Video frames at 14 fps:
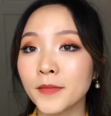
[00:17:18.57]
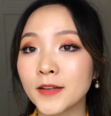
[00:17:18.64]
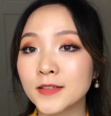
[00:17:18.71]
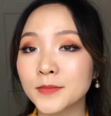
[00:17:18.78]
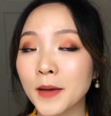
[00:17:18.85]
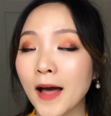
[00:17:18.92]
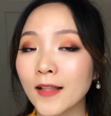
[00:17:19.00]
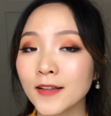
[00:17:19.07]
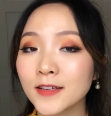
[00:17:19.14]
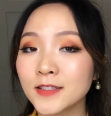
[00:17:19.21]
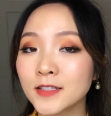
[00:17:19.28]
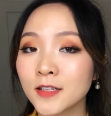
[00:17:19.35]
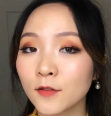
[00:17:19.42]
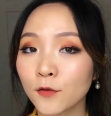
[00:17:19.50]
this
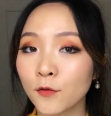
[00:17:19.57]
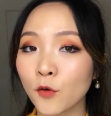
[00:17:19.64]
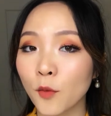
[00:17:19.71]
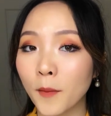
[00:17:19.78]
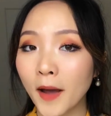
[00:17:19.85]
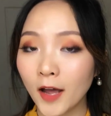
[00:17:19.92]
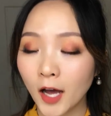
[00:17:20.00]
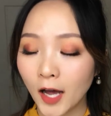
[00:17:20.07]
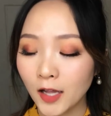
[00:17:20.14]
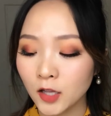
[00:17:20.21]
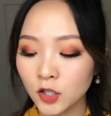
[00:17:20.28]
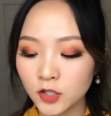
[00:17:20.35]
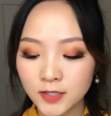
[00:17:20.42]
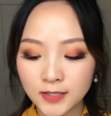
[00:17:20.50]
palette for my eye
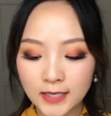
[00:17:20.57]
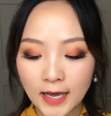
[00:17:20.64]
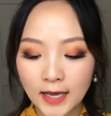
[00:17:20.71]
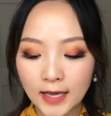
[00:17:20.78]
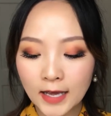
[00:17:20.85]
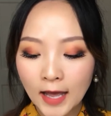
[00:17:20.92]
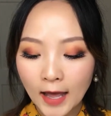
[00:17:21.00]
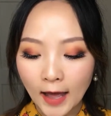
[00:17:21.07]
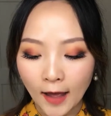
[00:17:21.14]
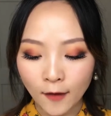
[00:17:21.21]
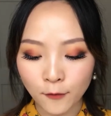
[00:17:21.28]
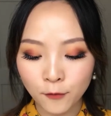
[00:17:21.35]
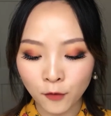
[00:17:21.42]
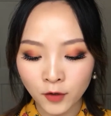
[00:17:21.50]
look today.
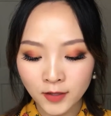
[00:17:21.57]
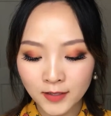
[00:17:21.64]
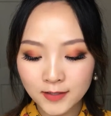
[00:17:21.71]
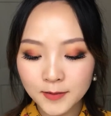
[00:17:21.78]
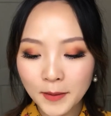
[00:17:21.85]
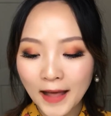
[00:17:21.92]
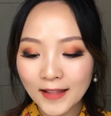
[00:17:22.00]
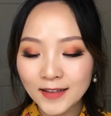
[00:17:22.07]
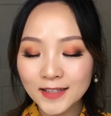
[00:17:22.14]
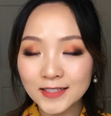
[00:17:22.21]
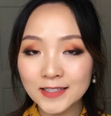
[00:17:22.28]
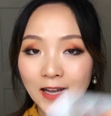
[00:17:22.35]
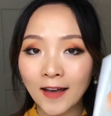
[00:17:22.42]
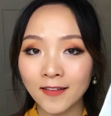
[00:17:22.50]
And for this
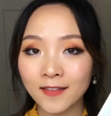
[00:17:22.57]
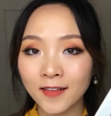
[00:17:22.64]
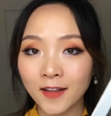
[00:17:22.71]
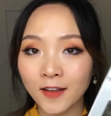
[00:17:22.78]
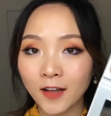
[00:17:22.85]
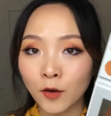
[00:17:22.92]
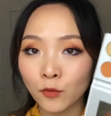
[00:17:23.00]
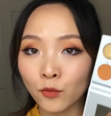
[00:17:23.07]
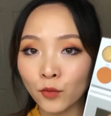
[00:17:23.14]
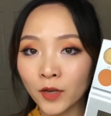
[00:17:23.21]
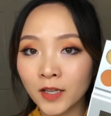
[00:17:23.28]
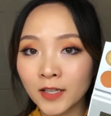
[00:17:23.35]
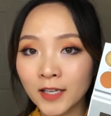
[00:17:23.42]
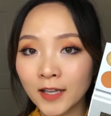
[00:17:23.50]
palette, I think I
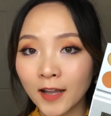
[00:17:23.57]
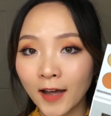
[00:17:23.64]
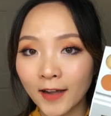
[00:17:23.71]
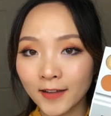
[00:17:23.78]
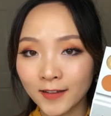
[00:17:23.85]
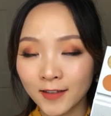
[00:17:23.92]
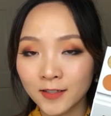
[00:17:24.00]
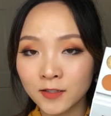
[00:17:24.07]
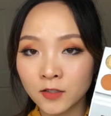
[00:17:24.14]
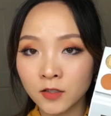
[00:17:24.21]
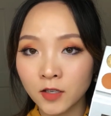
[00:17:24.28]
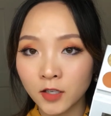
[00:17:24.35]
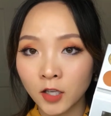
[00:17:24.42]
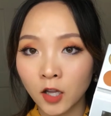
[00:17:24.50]
really like
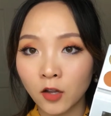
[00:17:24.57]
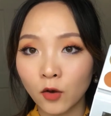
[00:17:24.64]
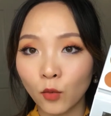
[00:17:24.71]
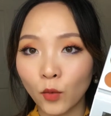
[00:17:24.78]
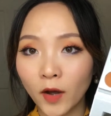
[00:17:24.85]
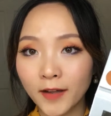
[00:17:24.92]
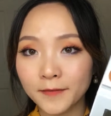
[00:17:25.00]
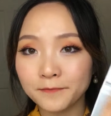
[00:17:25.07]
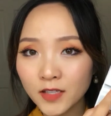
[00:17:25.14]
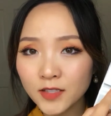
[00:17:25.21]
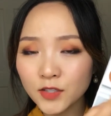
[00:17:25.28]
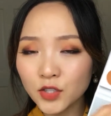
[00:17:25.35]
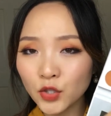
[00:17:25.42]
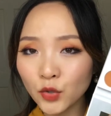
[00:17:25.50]
this yellow one.
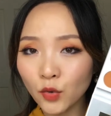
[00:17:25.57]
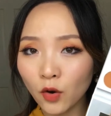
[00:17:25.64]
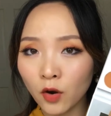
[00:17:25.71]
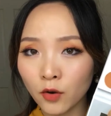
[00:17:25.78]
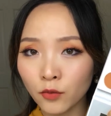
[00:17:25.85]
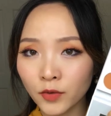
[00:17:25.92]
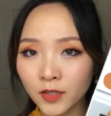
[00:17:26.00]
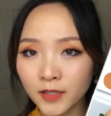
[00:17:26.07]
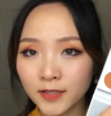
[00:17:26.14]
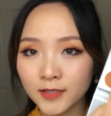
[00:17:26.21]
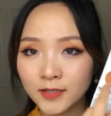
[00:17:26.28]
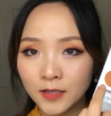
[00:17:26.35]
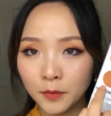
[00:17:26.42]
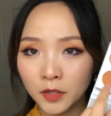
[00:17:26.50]
These two are really
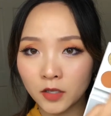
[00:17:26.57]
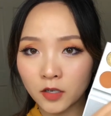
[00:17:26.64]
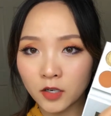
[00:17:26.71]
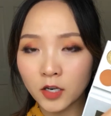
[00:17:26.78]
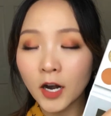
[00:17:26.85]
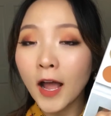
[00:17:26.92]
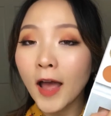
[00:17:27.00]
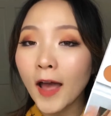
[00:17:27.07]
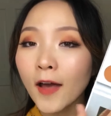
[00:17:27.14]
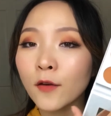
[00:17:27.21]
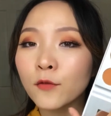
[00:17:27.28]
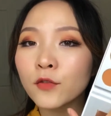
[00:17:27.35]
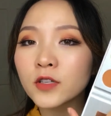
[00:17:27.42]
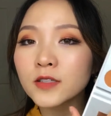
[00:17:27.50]
similar.
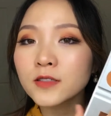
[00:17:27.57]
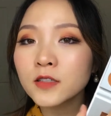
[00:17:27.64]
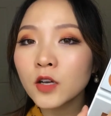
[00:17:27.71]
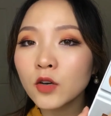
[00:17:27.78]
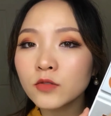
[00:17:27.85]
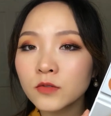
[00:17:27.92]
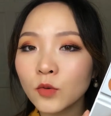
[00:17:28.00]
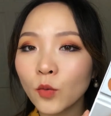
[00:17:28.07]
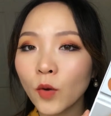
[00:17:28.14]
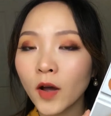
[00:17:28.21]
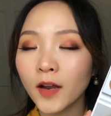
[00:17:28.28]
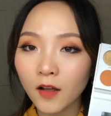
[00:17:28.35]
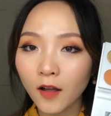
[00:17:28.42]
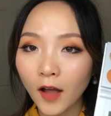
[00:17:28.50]
And for this golden
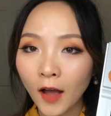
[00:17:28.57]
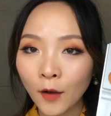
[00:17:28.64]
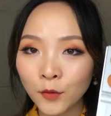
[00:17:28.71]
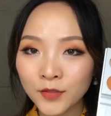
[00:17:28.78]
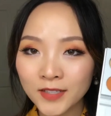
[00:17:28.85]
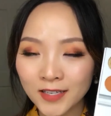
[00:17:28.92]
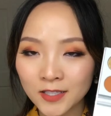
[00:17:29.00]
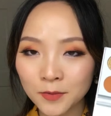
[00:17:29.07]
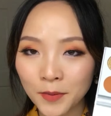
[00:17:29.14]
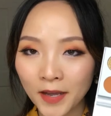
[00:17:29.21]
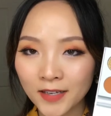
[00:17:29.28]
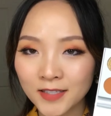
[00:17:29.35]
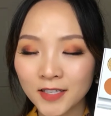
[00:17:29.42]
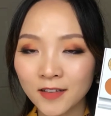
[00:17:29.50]
one, I was
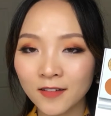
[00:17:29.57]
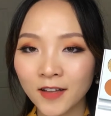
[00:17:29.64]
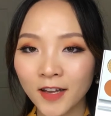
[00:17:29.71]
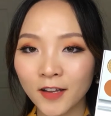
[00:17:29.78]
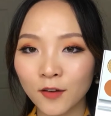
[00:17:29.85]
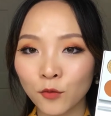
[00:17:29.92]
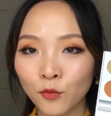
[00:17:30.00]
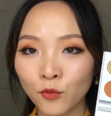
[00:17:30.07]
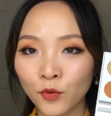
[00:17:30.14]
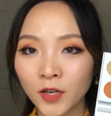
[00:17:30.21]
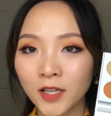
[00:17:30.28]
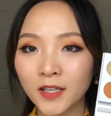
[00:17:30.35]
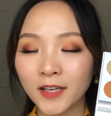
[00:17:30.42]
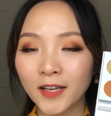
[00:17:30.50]
expecting like
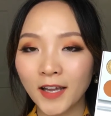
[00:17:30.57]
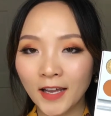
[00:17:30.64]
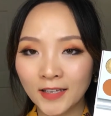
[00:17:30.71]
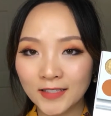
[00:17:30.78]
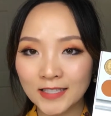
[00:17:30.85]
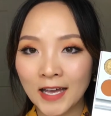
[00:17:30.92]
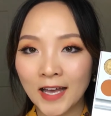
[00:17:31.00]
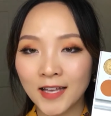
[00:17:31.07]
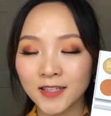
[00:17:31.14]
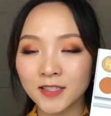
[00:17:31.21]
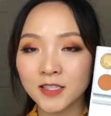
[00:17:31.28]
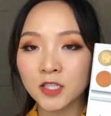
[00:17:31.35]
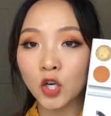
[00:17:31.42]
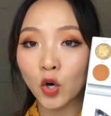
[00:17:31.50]
really
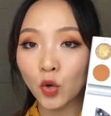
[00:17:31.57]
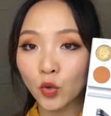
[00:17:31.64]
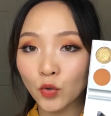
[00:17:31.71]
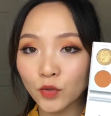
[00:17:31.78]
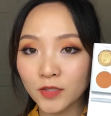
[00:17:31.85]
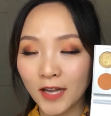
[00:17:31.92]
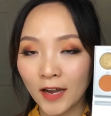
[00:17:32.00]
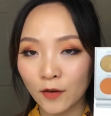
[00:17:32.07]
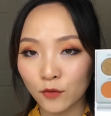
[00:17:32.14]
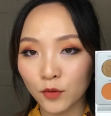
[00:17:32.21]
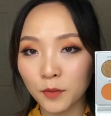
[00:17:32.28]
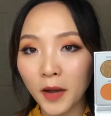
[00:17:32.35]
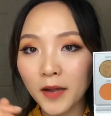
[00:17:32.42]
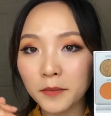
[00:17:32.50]
intense gold and
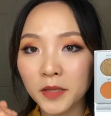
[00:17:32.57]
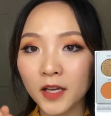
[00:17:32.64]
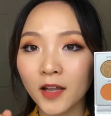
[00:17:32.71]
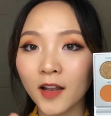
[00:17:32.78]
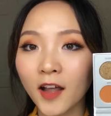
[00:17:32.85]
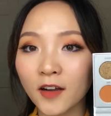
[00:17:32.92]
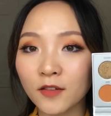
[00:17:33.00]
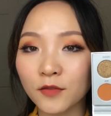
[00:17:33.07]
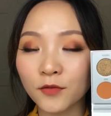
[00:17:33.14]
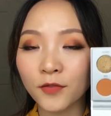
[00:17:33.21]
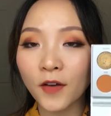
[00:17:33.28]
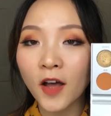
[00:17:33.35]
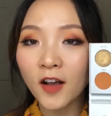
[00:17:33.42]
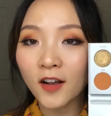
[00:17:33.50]
remind me a lot of
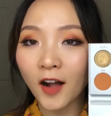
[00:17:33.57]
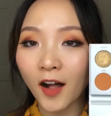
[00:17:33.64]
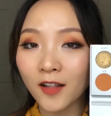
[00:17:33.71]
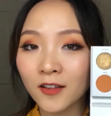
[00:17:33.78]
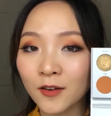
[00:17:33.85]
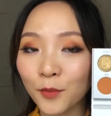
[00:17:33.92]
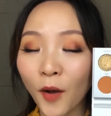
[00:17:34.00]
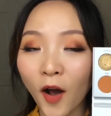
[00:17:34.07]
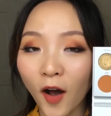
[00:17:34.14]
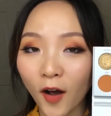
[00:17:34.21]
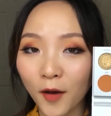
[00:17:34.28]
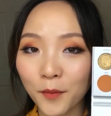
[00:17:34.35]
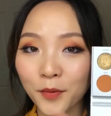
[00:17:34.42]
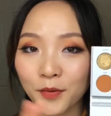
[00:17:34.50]
Color
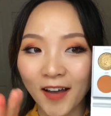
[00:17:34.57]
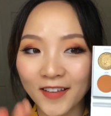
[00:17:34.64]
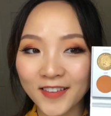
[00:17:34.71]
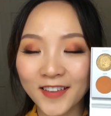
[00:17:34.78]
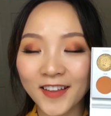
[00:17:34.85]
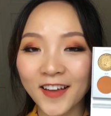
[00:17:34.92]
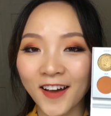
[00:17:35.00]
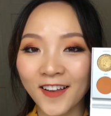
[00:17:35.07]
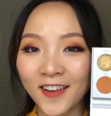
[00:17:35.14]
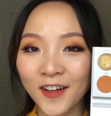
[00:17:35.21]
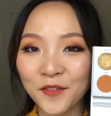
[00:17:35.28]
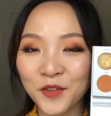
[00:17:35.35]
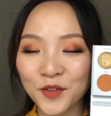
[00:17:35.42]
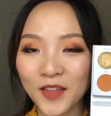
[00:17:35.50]
Pop. I Think I
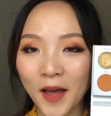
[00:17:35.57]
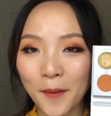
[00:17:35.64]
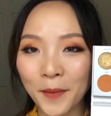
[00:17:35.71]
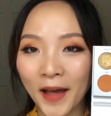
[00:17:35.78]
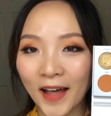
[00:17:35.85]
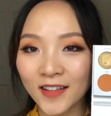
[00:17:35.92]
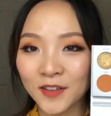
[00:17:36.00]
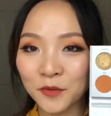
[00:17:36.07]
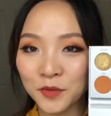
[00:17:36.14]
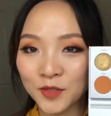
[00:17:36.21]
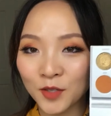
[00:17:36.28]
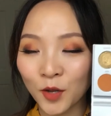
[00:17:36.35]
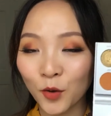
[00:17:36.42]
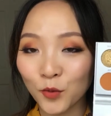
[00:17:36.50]
Love You, that palette
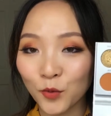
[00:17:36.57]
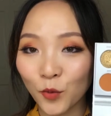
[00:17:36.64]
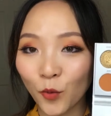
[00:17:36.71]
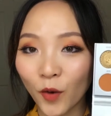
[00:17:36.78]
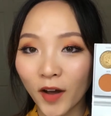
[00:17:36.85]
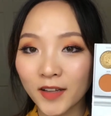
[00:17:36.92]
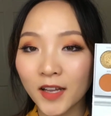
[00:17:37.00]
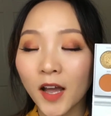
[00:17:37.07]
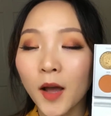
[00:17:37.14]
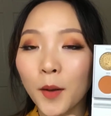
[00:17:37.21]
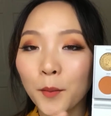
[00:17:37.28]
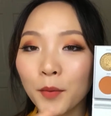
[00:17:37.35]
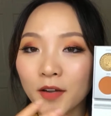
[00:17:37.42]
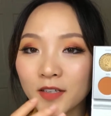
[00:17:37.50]
was a golden one,
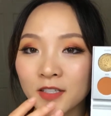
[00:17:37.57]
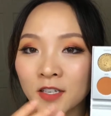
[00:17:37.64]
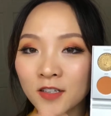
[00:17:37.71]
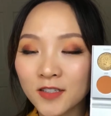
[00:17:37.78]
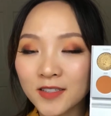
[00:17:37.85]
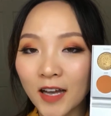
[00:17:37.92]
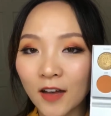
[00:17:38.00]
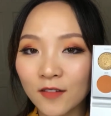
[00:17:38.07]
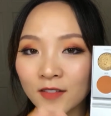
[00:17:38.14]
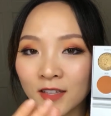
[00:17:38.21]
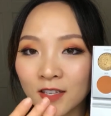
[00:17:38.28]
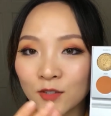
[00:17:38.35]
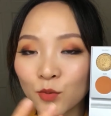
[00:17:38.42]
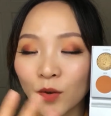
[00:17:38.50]
but turns
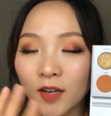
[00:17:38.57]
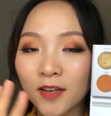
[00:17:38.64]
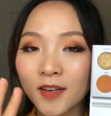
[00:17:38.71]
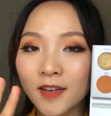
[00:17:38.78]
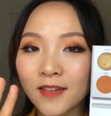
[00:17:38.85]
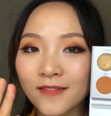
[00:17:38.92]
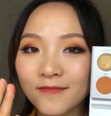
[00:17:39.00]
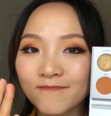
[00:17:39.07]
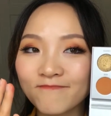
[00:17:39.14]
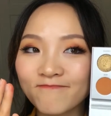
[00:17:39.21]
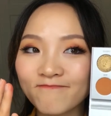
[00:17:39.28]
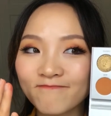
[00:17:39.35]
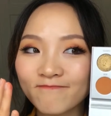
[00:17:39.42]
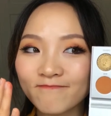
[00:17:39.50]
out this one
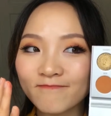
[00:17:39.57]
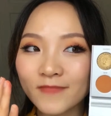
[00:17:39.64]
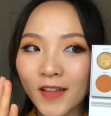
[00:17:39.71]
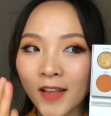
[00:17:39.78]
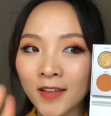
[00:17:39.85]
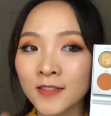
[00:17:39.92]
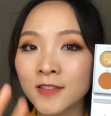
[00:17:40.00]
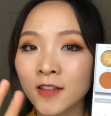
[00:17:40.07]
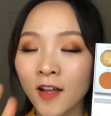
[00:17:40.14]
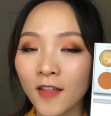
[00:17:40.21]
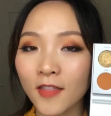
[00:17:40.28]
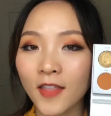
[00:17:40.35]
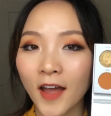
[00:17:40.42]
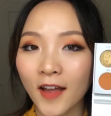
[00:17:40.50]
it's
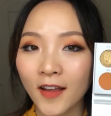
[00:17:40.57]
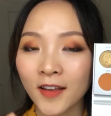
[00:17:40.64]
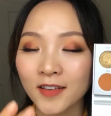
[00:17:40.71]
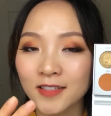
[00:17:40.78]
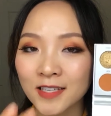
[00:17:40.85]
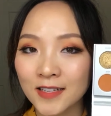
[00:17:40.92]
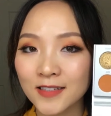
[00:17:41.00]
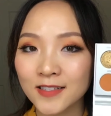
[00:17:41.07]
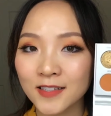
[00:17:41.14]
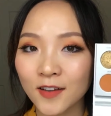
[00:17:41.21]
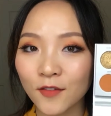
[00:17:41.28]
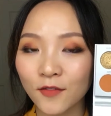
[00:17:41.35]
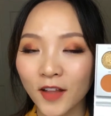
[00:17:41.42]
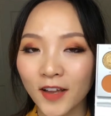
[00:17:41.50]
not that
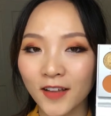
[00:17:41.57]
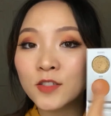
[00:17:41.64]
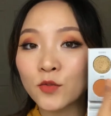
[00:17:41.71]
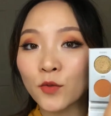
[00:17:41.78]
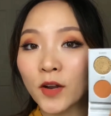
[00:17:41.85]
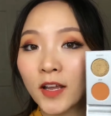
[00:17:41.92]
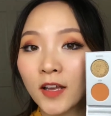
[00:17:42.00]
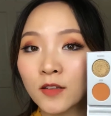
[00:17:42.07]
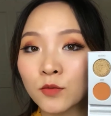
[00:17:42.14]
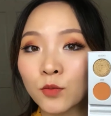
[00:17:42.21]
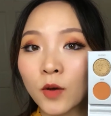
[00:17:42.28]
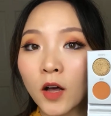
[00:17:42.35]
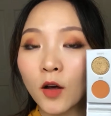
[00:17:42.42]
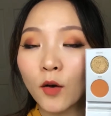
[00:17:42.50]
intensive. Like green as
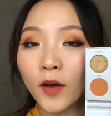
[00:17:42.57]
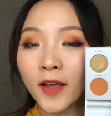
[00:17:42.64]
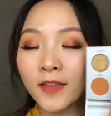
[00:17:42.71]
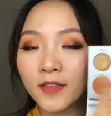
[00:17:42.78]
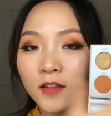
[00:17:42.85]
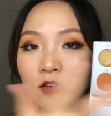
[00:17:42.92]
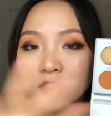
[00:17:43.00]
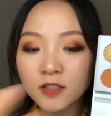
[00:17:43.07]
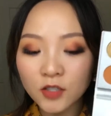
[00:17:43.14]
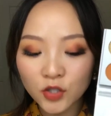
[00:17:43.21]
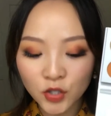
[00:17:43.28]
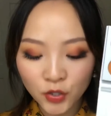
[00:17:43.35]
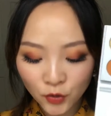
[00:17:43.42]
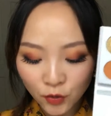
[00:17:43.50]
well, and there's
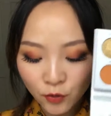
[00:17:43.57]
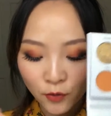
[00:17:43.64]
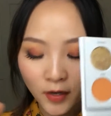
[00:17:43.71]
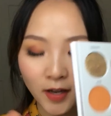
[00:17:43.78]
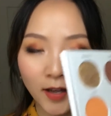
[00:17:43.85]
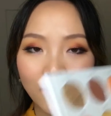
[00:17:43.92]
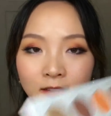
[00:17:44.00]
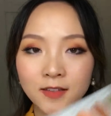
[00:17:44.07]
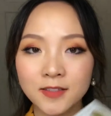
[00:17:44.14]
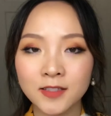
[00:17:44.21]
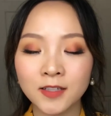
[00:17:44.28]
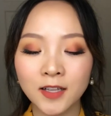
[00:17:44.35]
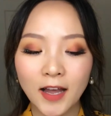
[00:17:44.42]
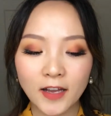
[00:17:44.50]
a 2 green in this
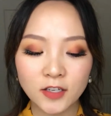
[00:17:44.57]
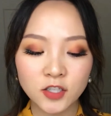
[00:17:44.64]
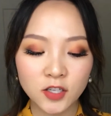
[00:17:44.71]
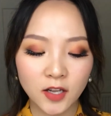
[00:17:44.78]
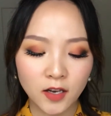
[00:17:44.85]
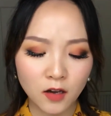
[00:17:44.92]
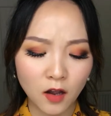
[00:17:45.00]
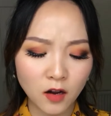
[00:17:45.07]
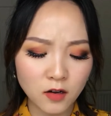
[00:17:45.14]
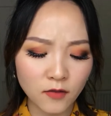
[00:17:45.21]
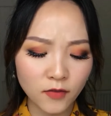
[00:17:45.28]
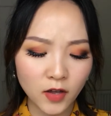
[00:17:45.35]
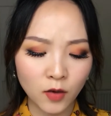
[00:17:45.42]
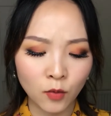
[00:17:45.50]
collection. None
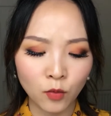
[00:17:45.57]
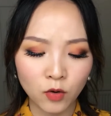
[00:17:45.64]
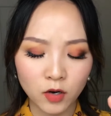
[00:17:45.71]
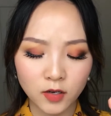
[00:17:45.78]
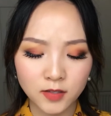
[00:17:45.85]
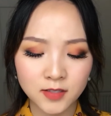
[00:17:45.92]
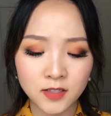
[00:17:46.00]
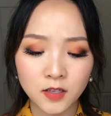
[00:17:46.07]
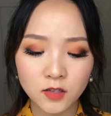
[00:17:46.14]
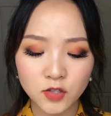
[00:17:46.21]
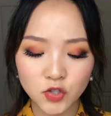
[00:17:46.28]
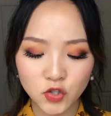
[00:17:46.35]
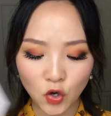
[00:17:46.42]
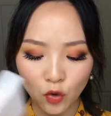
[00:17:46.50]
of it works
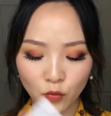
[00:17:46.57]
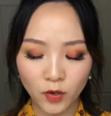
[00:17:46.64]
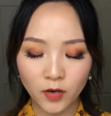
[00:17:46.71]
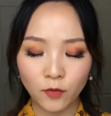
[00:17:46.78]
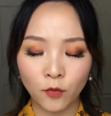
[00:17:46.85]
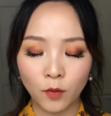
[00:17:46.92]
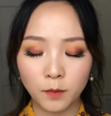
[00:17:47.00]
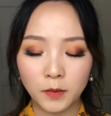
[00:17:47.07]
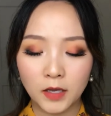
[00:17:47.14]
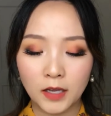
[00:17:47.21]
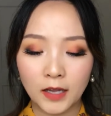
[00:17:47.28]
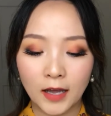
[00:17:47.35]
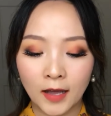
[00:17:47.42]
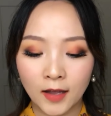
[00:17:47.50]
so great for
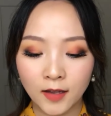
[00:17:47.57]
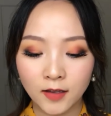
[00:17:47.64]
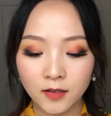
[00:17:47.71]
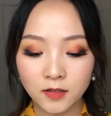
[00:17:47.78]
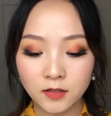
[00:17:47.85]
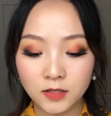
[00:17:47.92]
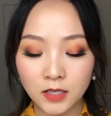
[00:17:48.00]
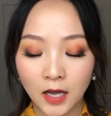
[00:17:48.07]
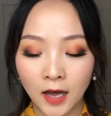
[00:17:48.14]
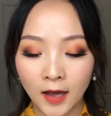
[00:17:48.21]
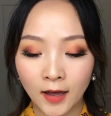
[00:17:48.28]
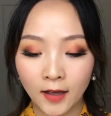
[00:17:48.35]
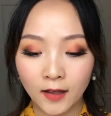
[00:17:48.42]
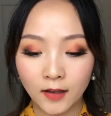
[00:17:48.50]
me, and
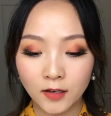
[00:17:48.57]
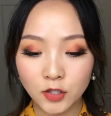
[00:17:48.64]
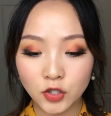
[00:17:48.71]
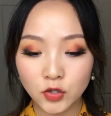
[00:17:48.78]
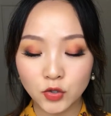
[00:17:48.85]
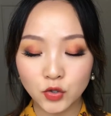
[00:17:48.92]
I